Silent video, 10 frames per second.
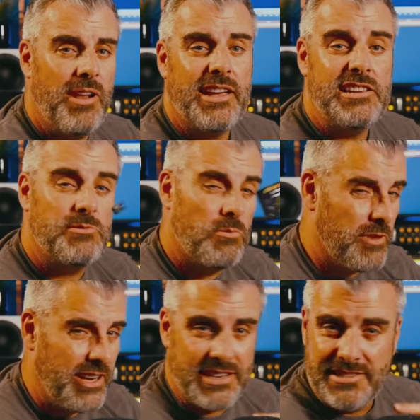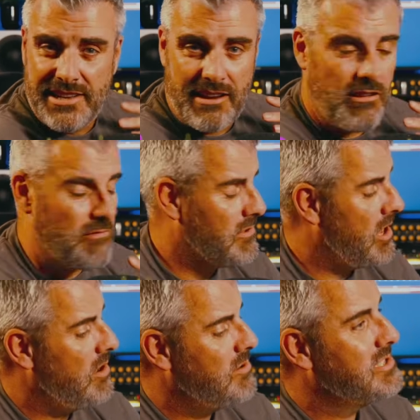plugins with all the links to download
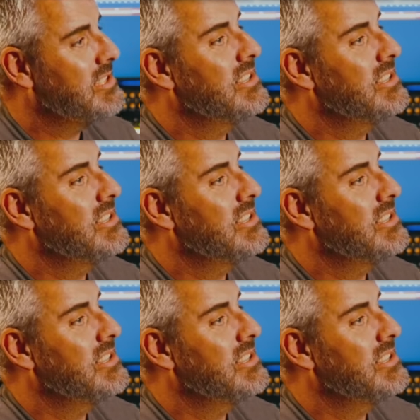those.